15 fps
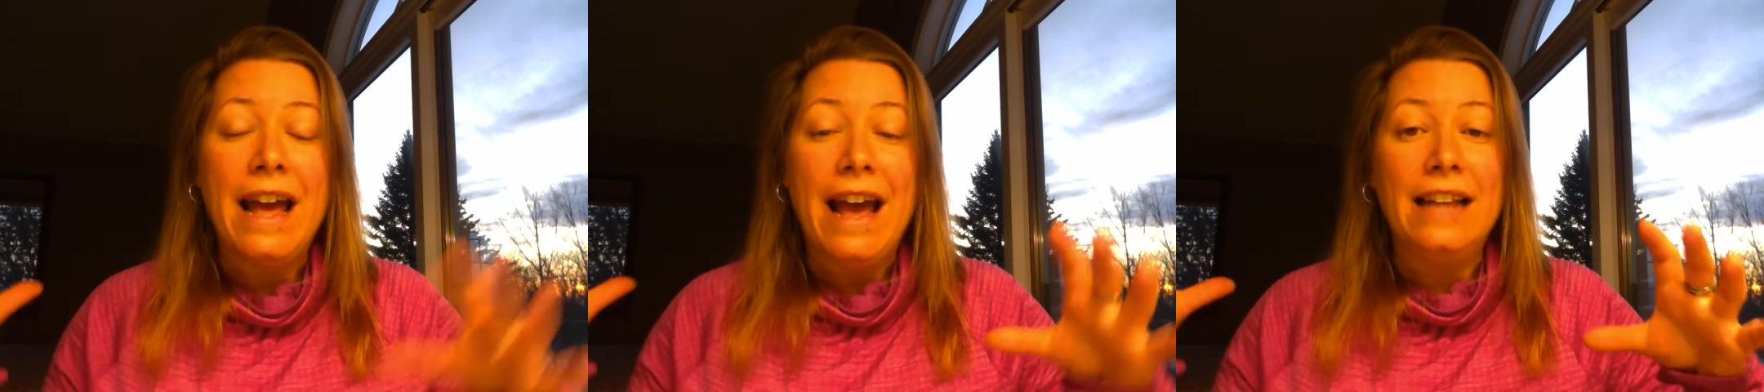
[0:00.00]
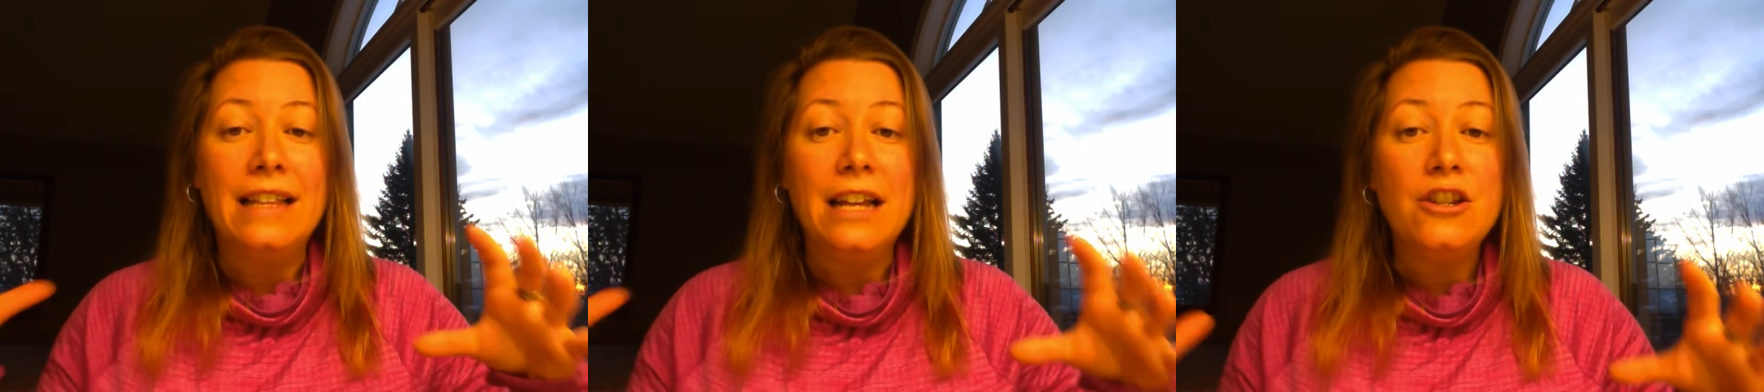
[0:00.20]

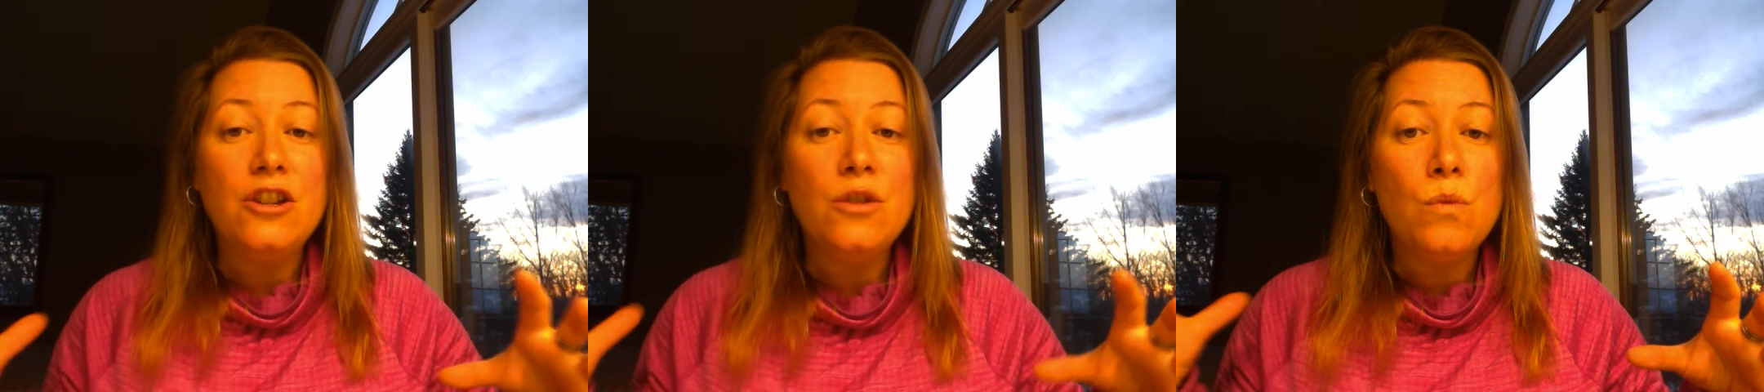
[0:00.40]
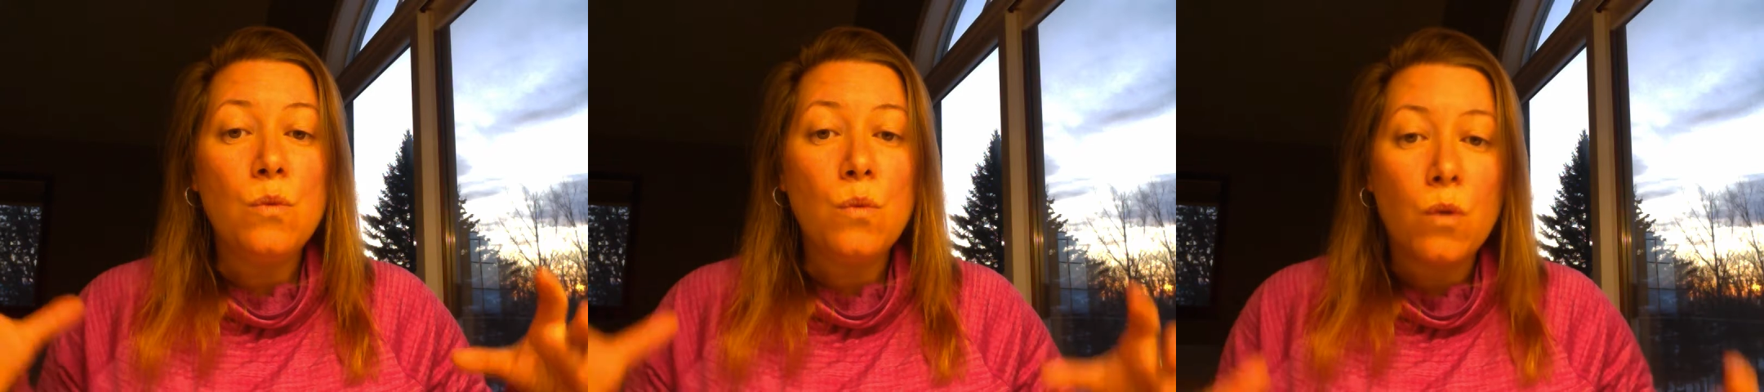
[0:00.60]
And then
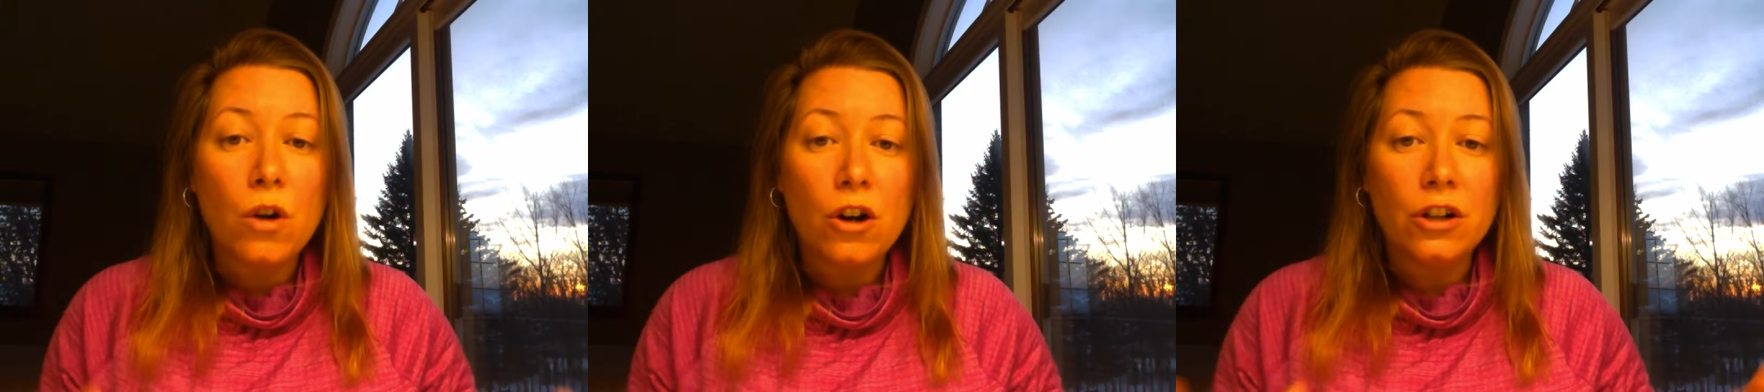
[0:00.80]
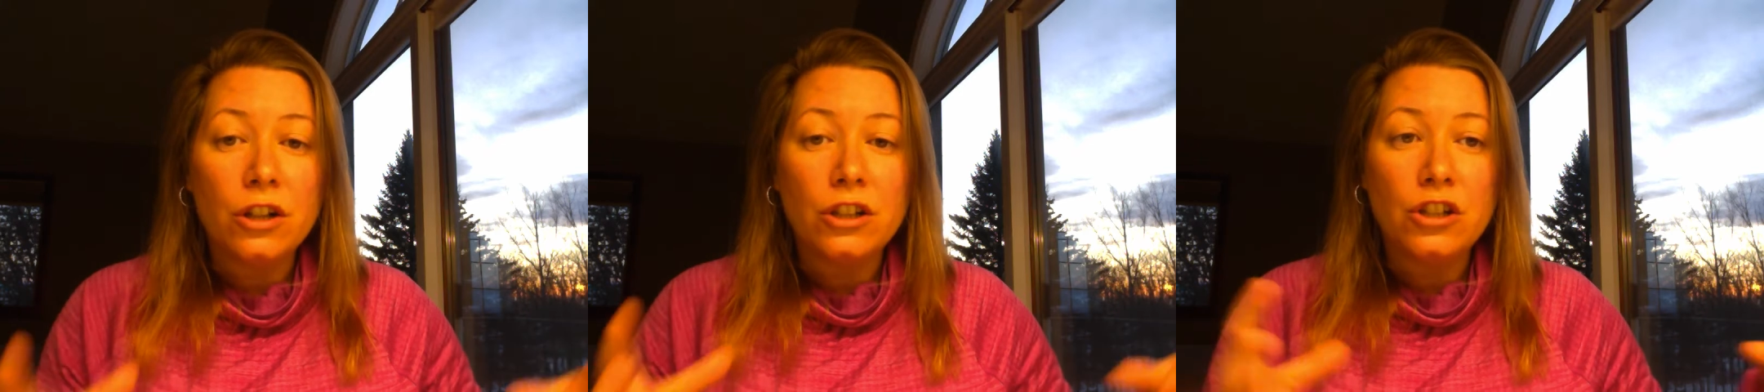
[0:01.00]
you
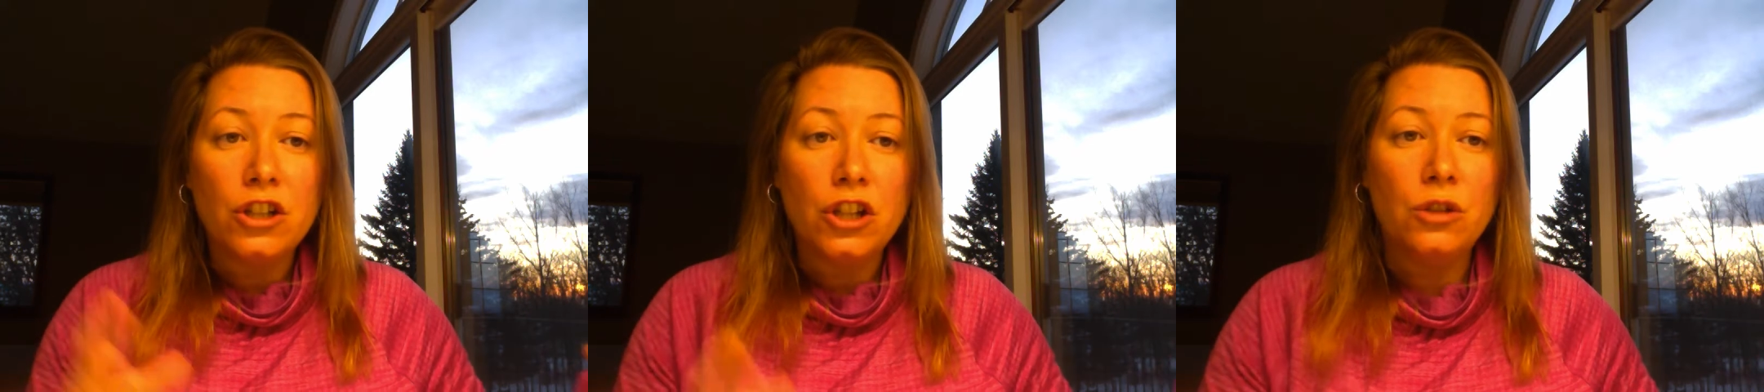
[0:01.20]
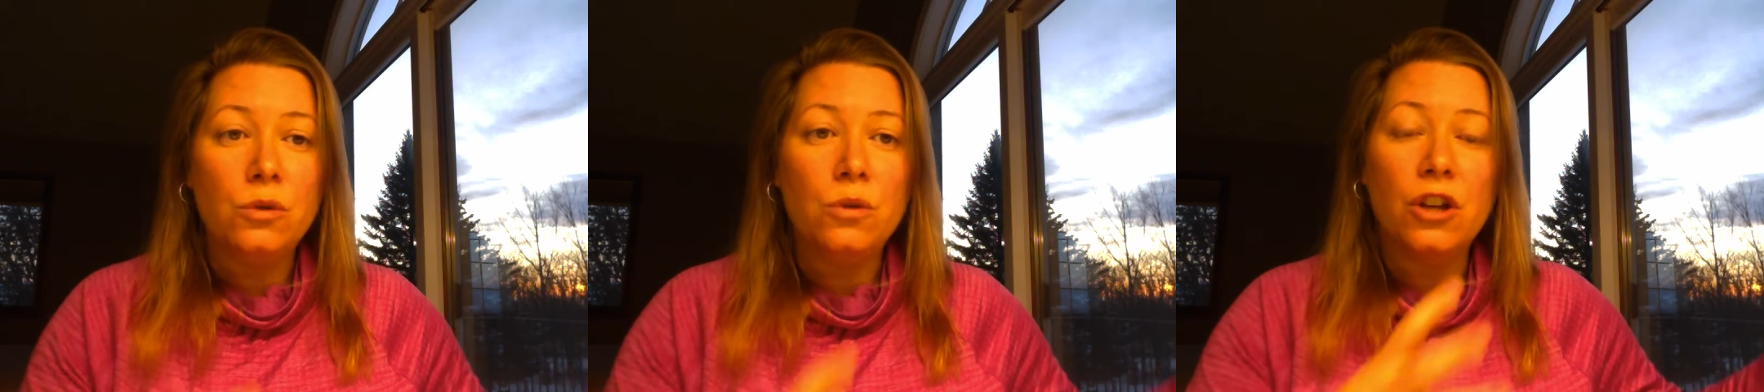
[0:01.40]
work
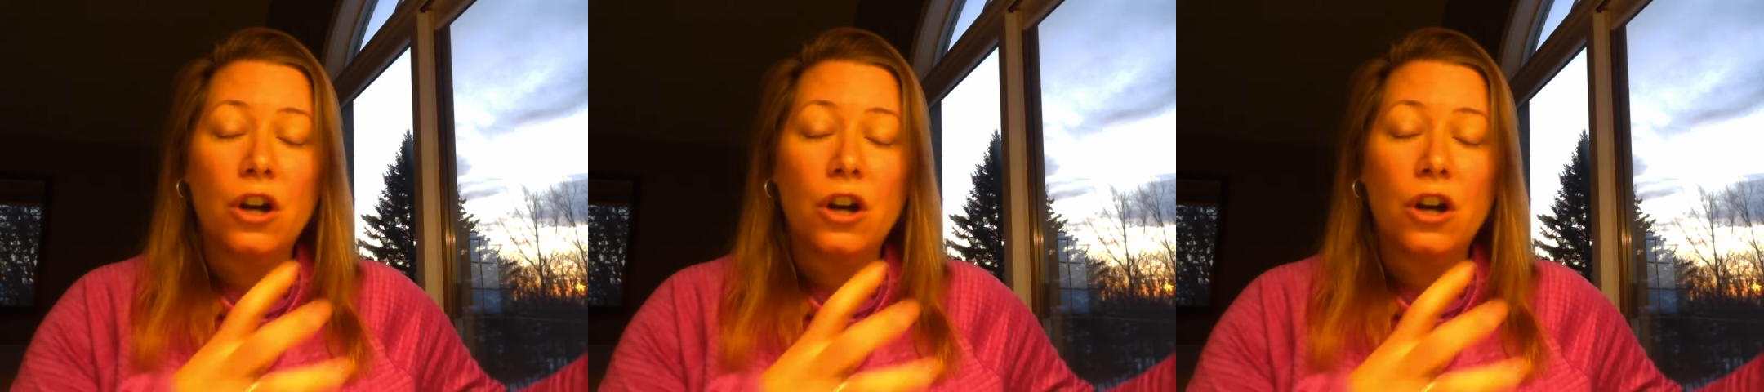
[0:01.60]
to